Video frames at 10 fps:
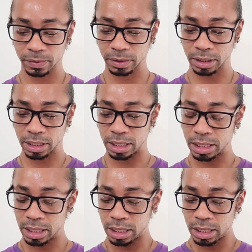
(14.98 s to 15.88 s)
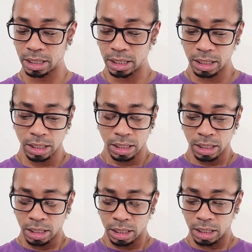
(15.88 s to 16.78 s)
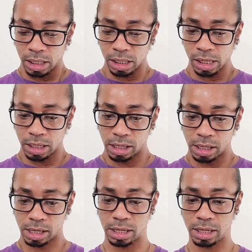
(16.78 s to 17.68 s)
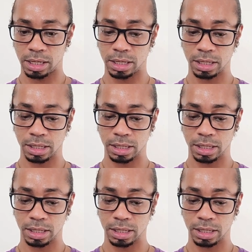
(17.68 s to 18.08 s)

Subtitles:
(silence)